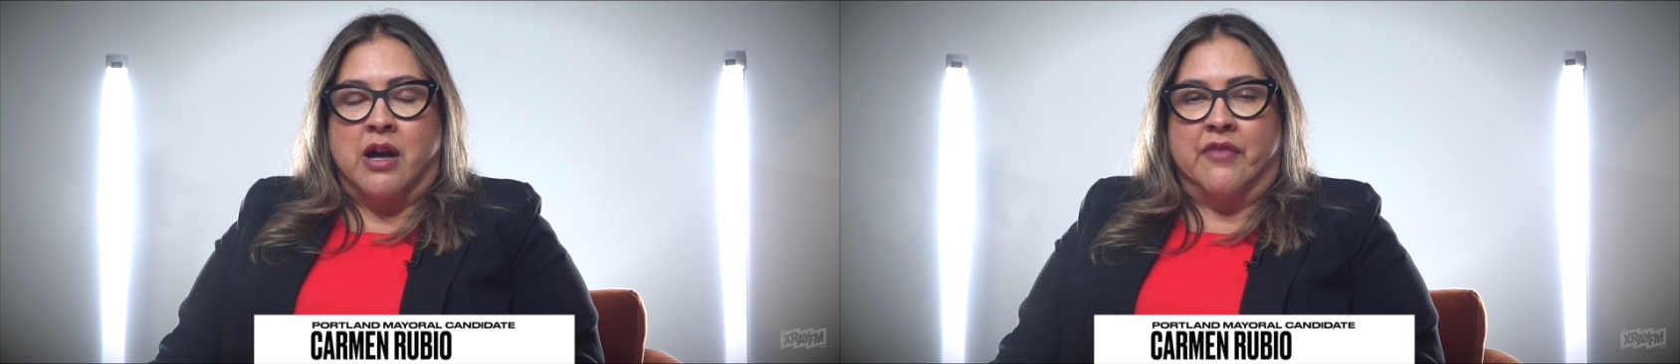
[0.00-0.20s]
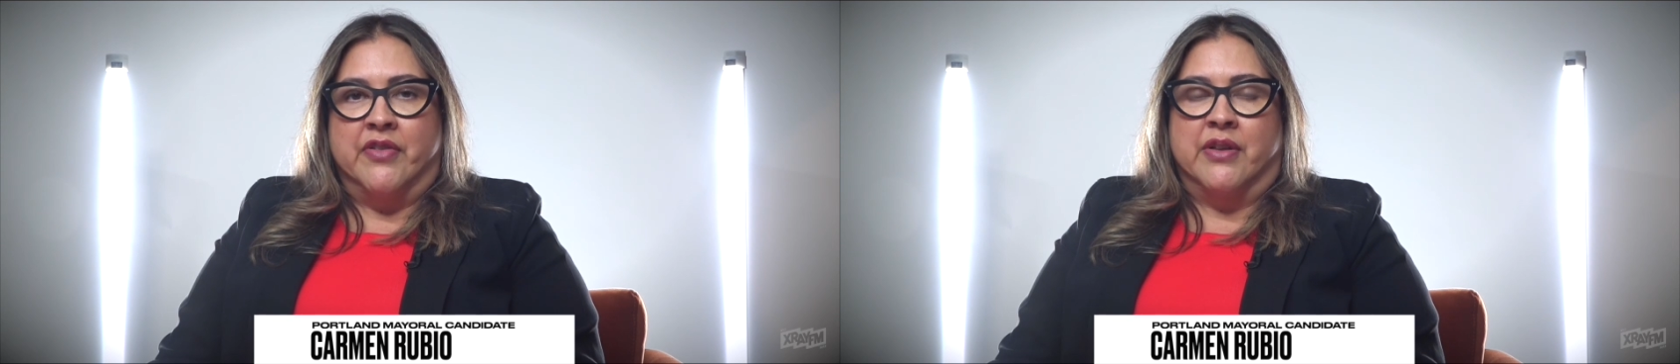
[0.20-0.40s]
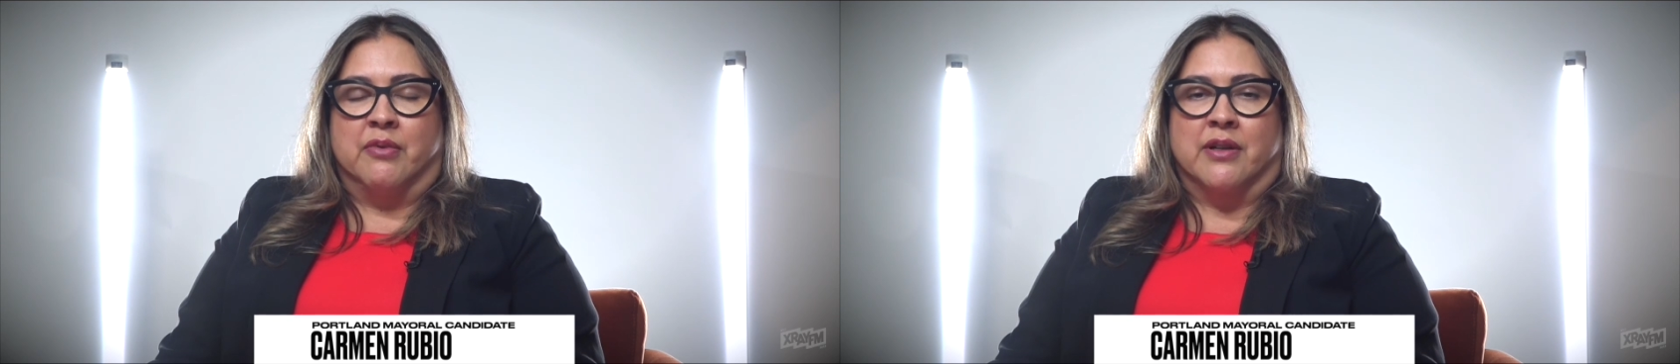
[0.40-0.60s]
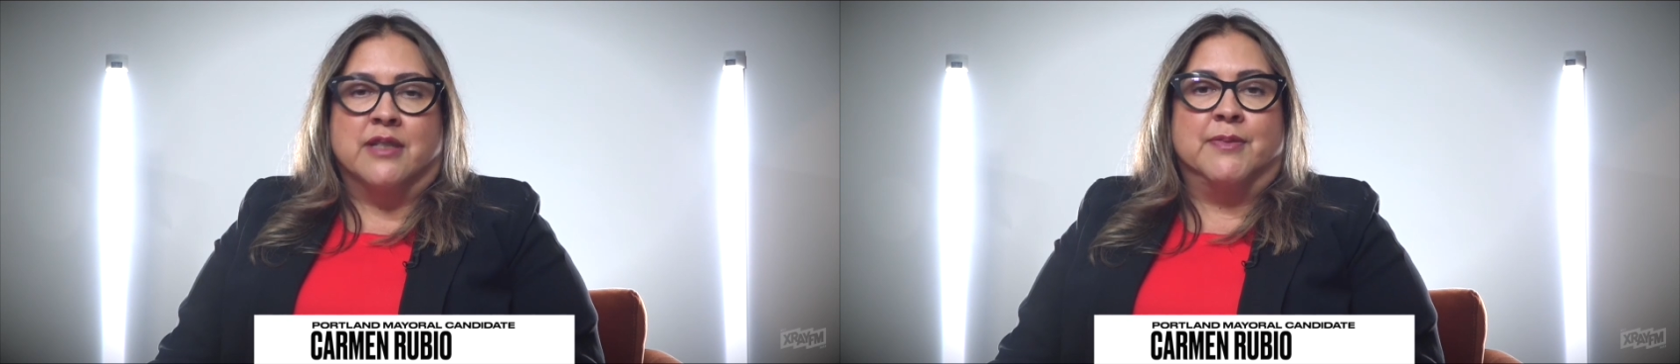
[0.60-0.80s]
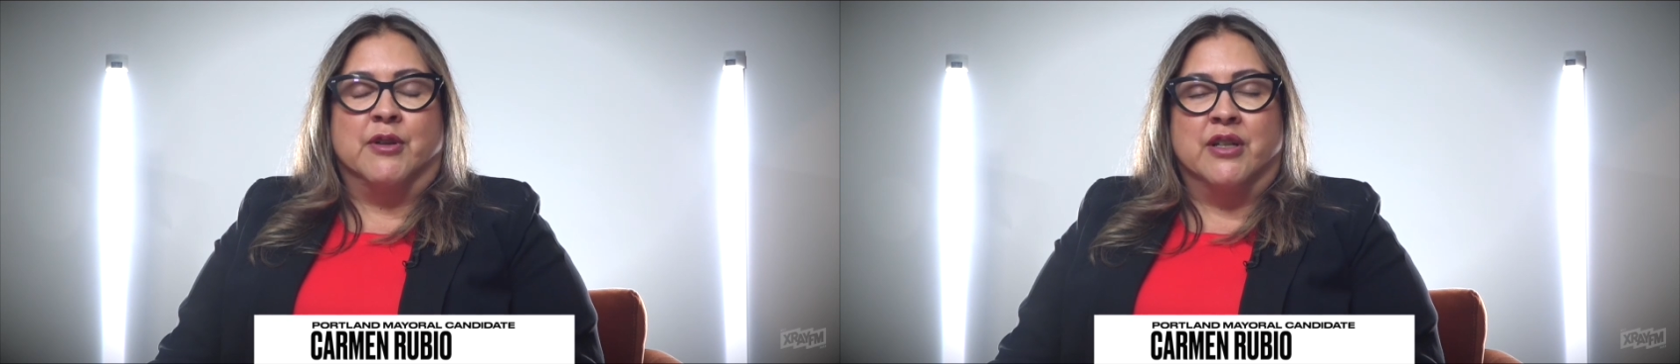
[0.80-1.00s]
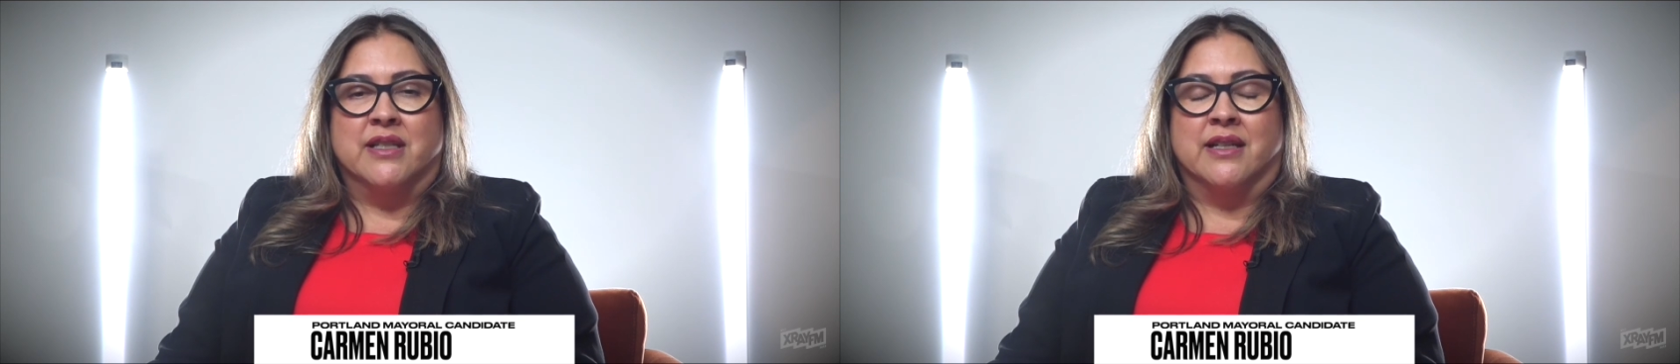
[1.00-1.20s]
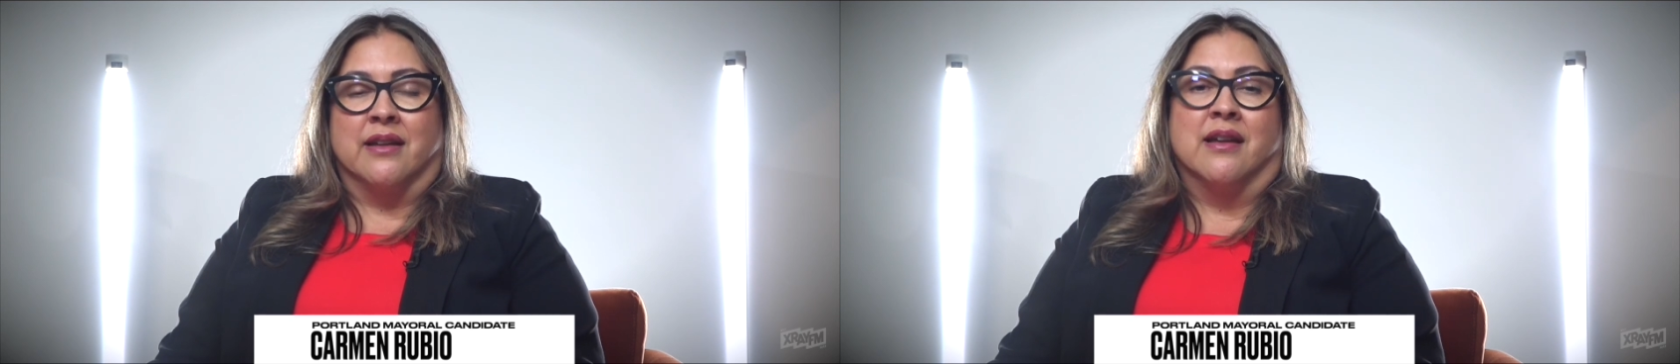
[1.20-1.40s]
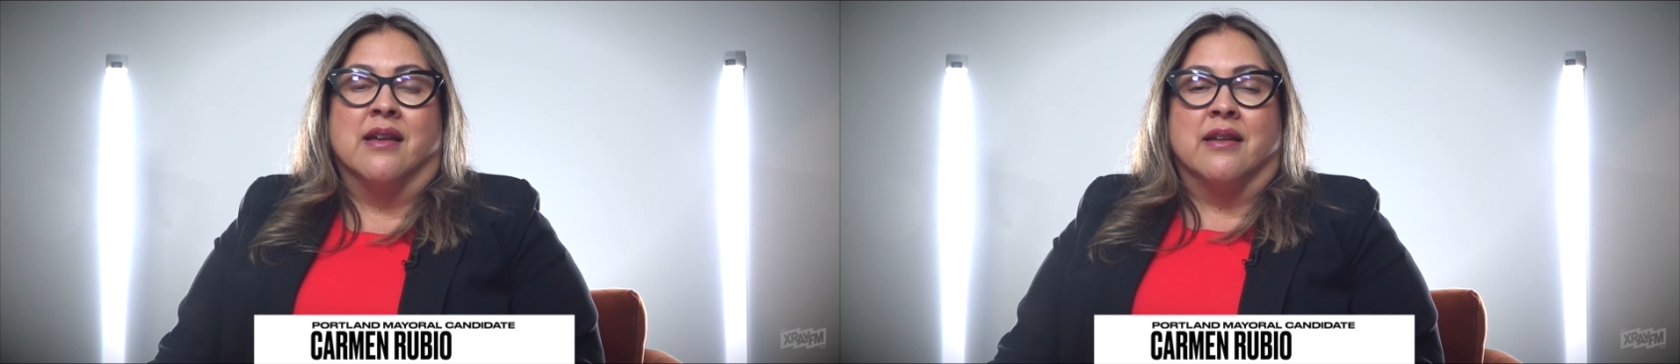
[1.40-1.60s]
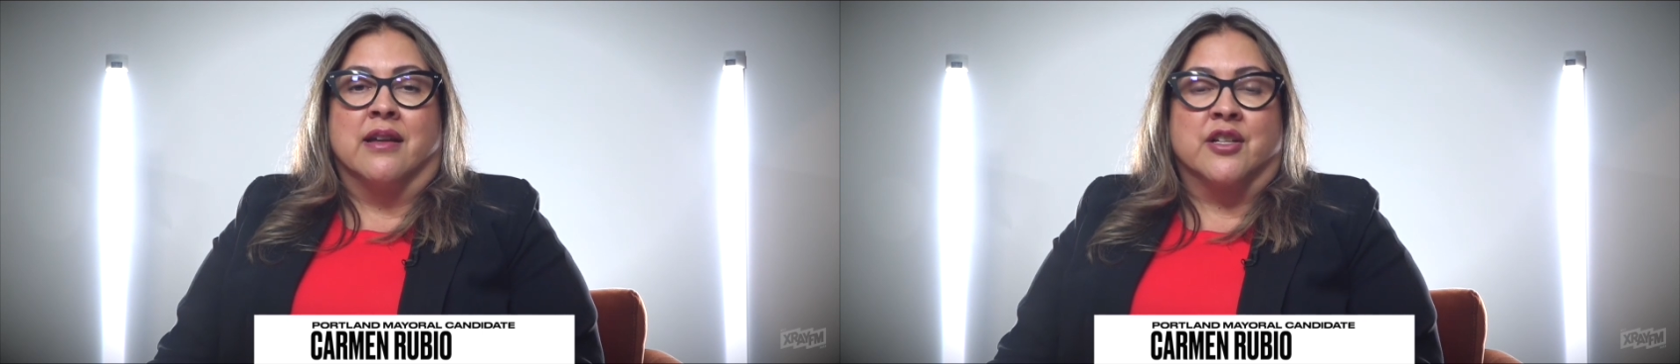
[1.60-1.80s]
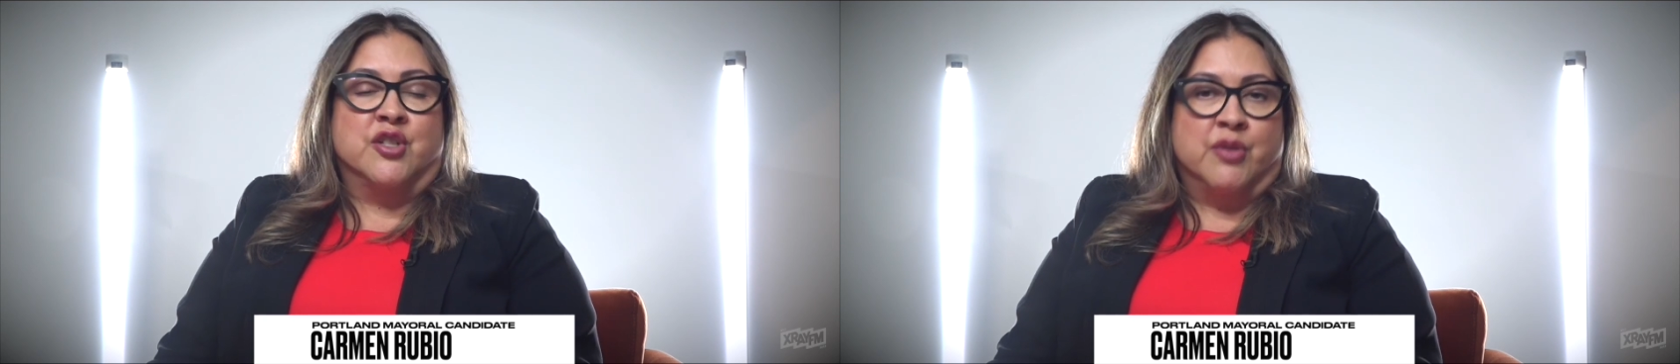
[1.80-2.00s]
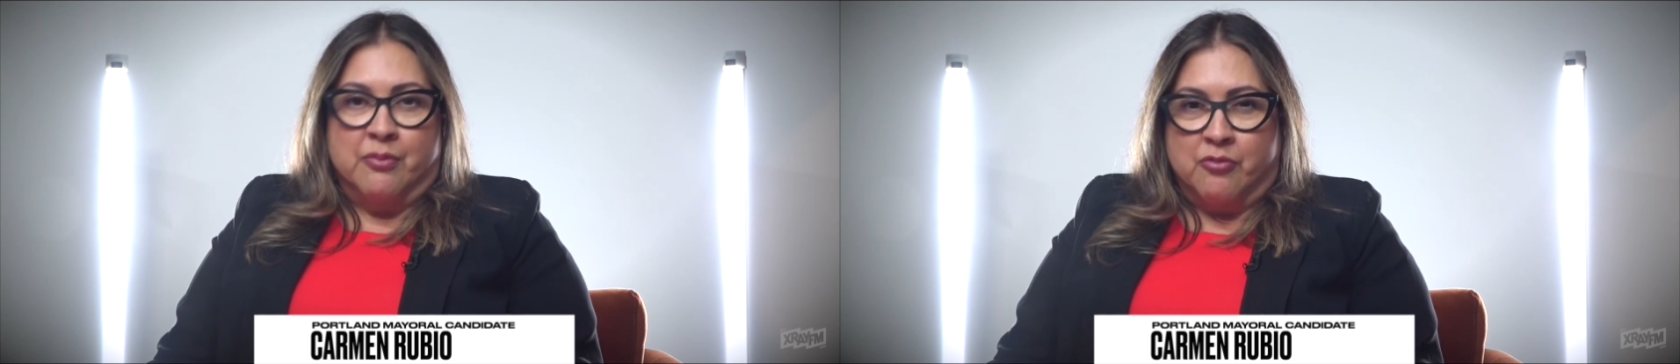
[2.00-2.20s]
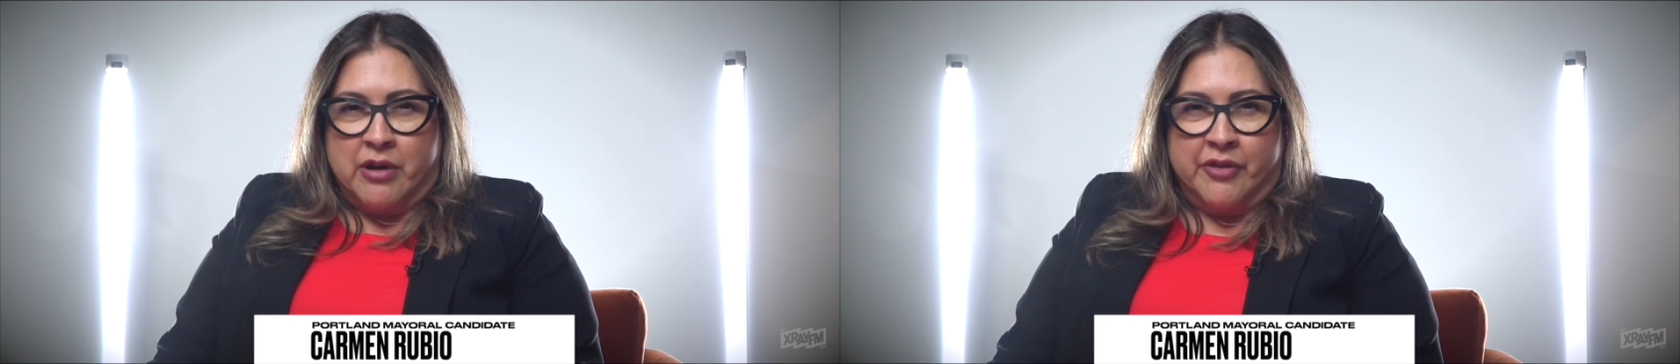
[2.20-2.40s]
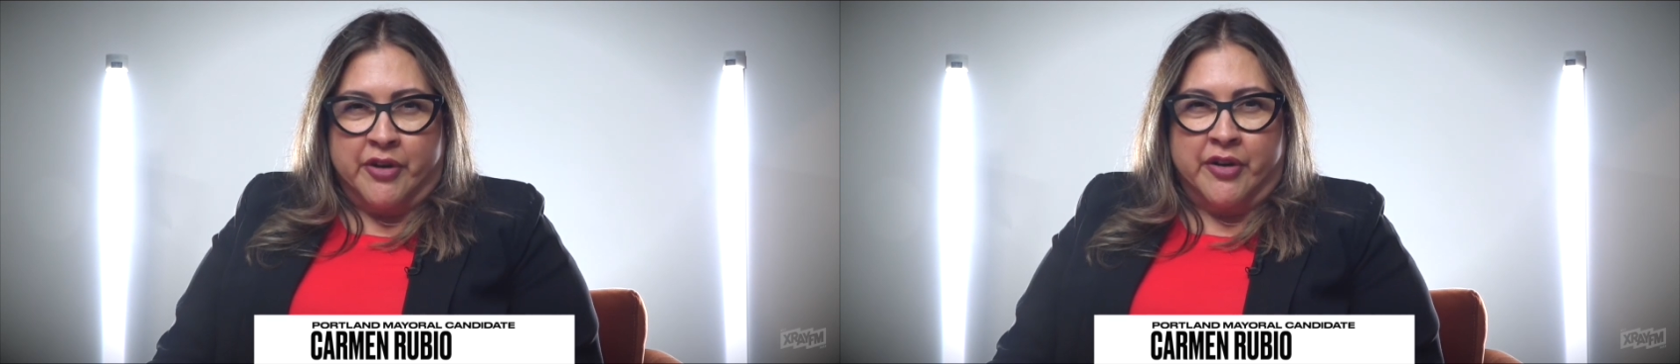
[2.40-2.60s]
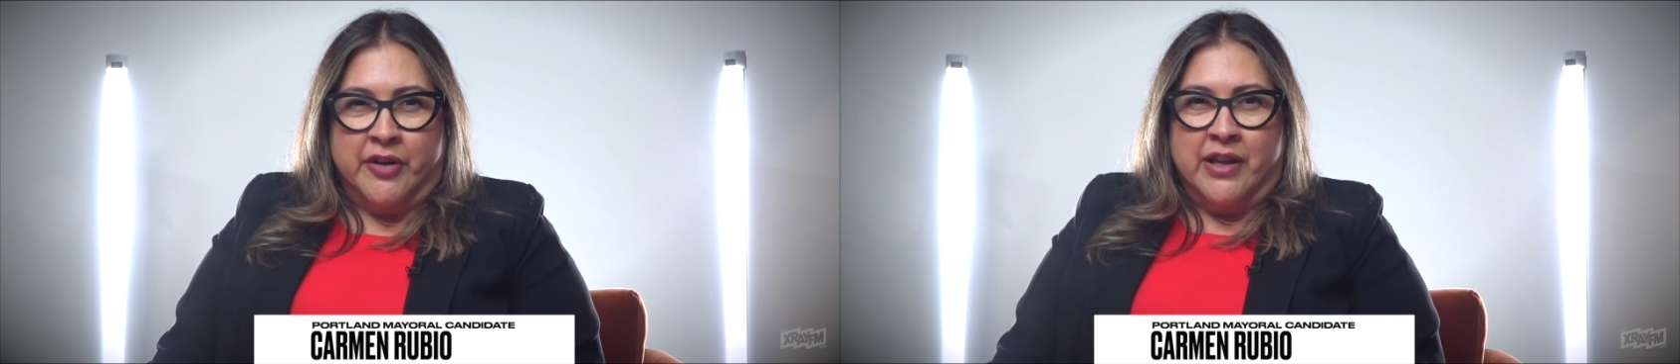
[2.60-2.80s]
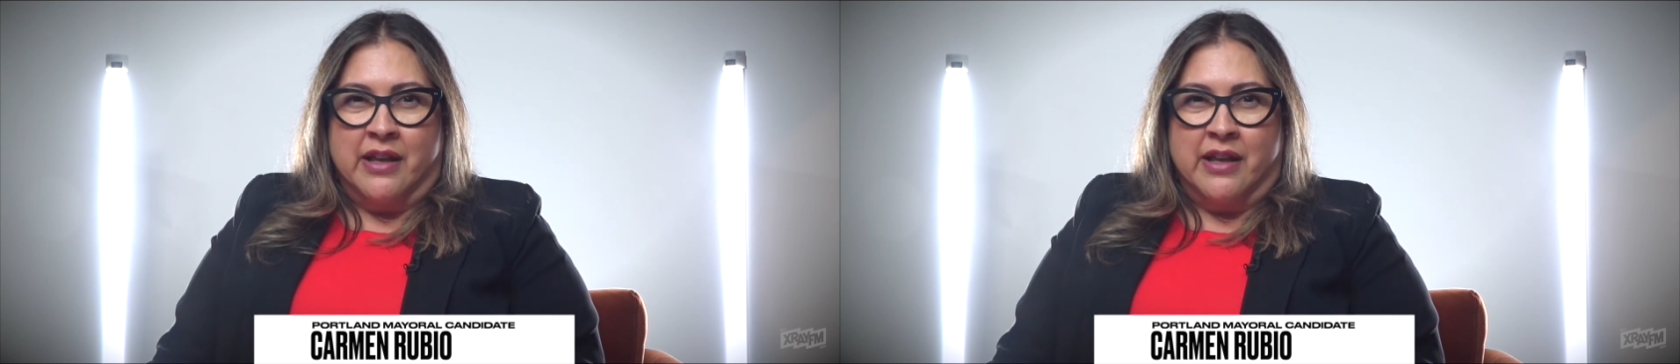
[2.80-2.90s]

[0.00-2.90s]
often that we're experiencing extreme weather.